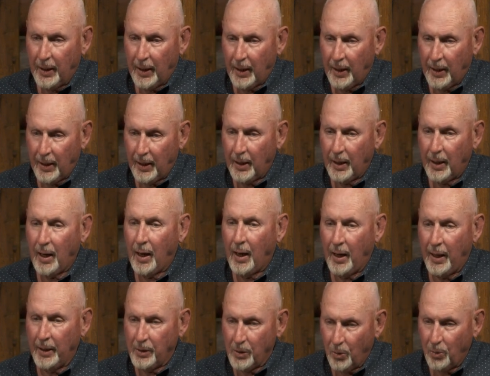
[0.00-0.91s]
uh,
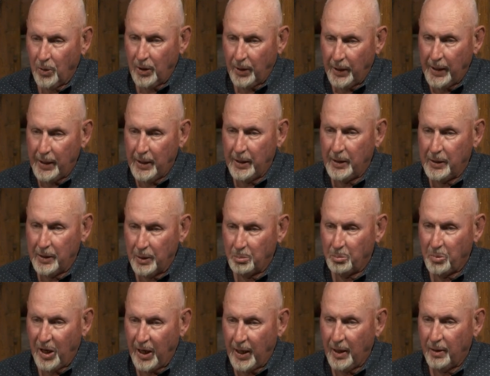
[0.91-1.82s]
I know a lady in
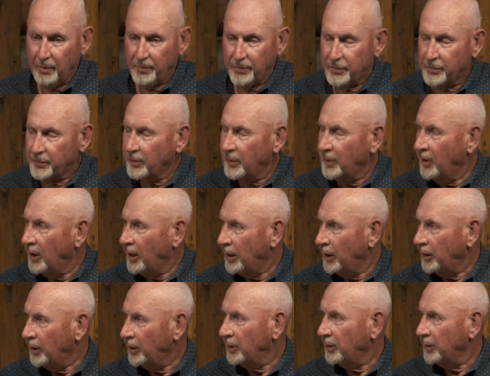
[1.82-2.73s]
Banff,
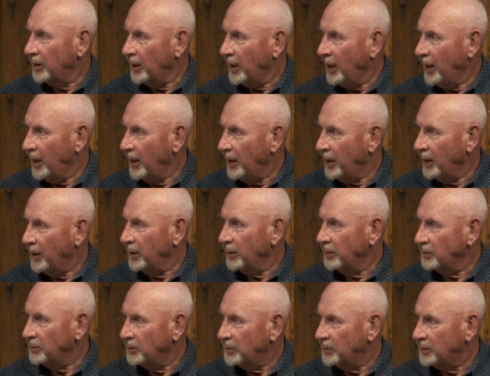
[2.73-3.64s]
uh,
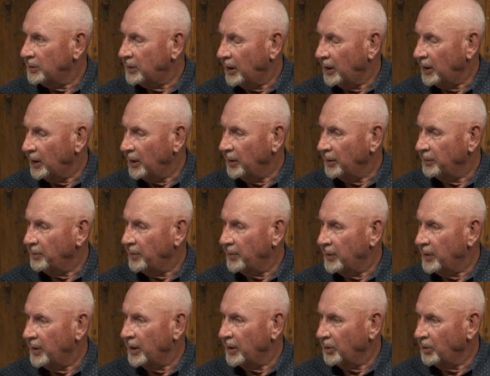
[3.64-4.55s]
and uh,
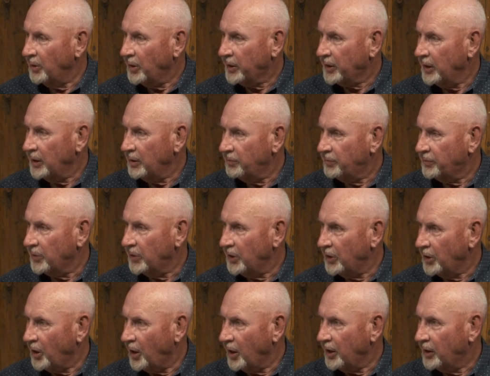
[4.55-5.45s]
they're looking for
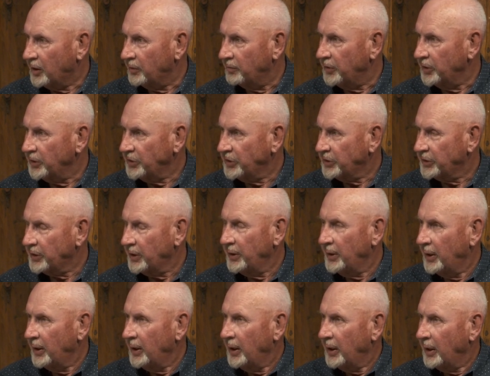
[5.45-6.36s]
an archivist,
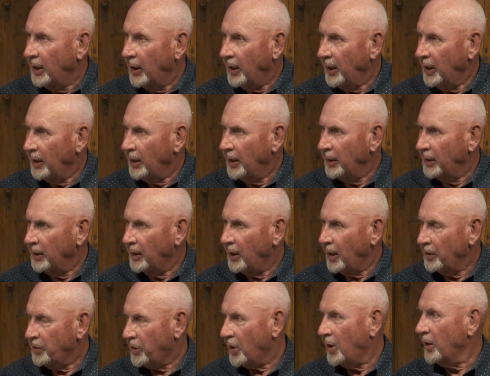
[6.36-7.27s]
and
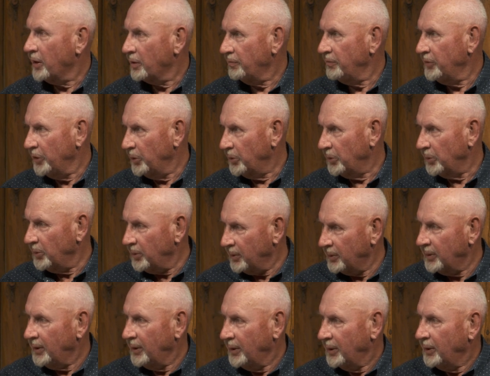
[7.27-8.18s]
I thought of you.
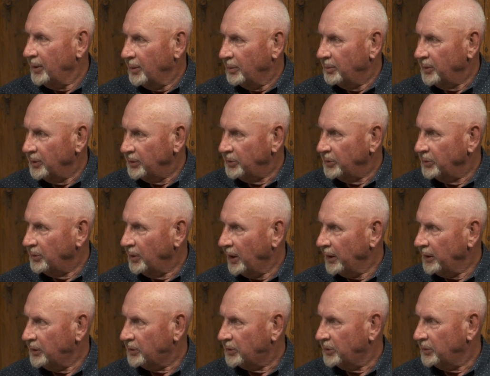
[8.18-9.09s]
Would you
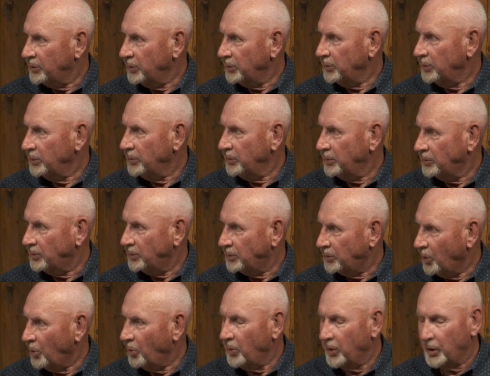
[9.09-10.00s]
like to
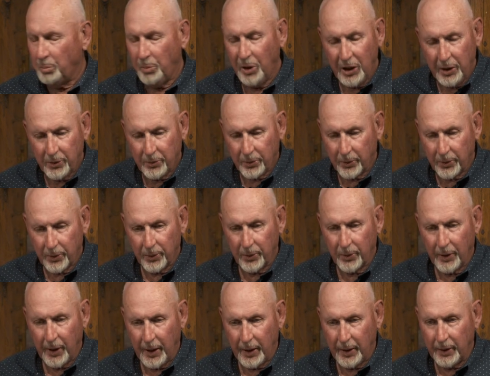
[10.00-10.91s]
go and meet
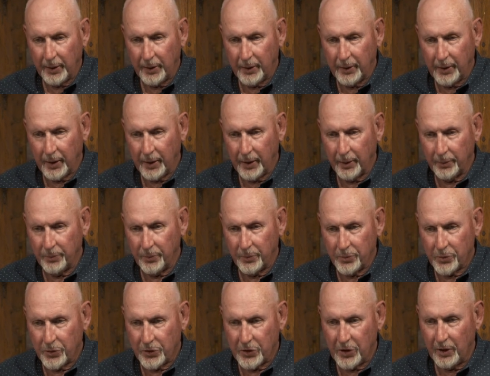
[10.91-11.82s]
her and uh,
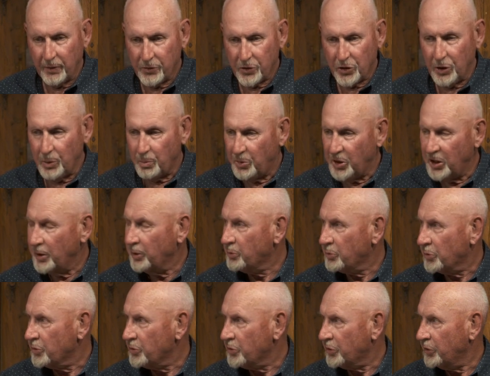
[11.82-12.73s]
see if she'd be
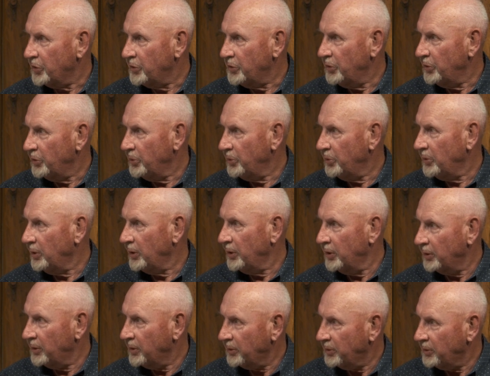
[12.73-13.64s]
interested you
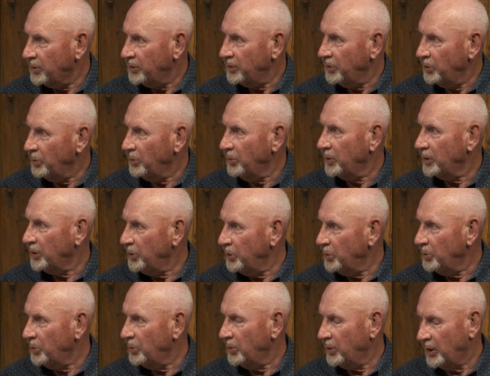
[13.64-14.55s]
in you and
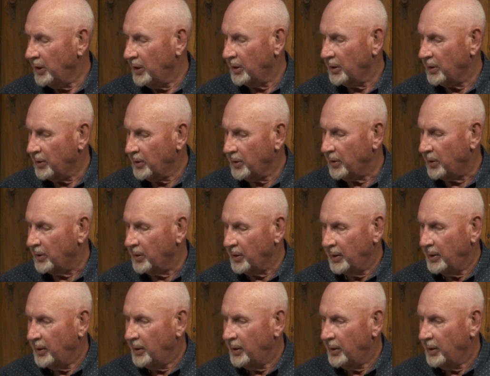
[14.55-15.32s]
you in her?